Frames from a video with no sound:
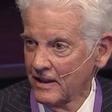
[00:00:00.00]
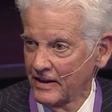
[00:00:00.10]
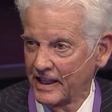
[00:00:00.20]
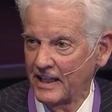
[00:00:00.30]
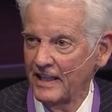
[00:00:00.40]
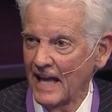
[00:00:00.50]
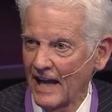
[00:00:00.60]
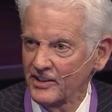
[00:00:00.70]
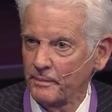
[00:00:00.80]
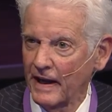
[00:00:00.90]
A key
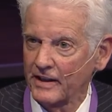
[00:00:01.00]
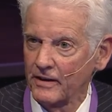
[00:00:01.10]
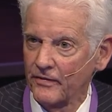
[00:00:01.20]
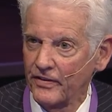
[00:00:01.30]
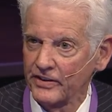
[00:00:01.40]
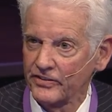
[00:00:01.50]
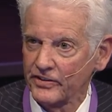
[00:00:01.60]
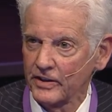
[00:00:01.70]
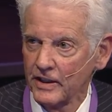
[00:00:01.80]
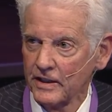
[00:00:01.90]
aspect of
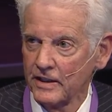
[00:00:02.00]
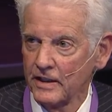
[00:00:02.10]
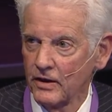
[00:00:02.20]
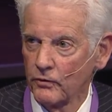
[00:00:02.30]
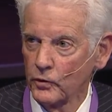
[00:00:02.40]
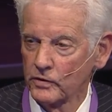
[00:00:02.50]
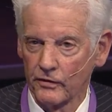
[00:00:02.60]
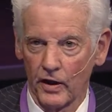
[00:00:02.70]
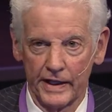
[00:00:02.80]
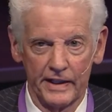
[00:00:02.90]
this rule of
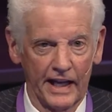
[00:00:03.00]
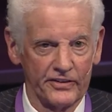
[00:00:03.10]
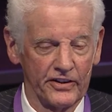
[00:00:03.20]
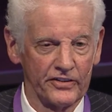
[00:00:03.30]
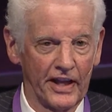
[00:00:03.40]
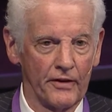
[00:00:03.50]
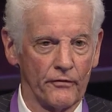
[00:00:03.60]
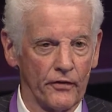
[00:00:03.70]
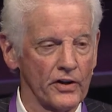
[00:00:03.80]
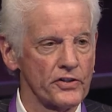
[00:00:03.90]
law index is that
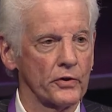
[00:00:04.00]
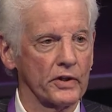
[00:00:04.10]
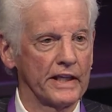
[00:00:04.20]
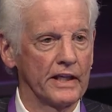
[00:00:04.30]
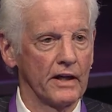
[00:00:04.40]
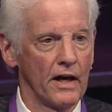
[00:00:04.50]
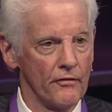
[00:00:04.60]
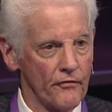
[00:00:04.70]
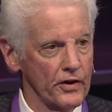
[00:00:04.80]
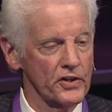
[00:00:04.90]
virtually
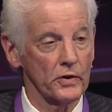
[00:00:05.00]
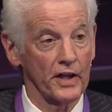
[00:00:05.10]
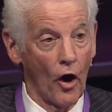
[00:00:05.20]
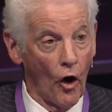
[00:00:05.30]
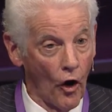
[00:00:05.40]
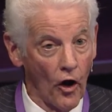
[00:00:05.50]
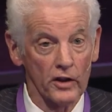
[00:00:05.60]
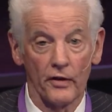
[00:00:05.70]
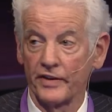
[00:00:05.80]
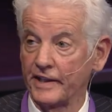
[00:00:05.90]
all
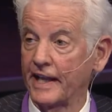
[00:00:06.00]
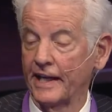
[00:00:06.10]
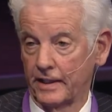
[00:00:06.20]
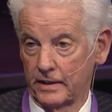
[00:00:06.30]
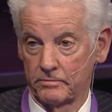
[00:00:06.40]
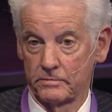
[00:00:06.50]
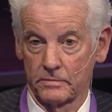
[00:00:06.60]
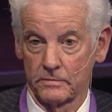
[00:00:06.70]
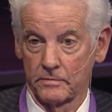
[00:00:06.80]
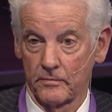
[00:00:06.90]
of the data
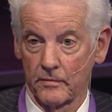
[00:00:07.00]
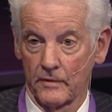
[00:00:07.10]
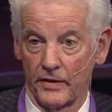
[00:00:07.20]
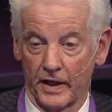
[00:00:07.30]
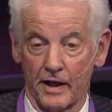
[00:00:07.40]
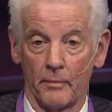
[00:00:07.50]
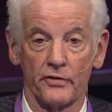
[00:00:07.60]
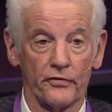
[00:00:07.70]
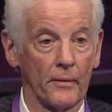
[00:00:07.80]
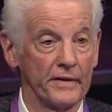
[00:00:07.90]
that comes
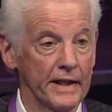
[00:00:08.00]
from the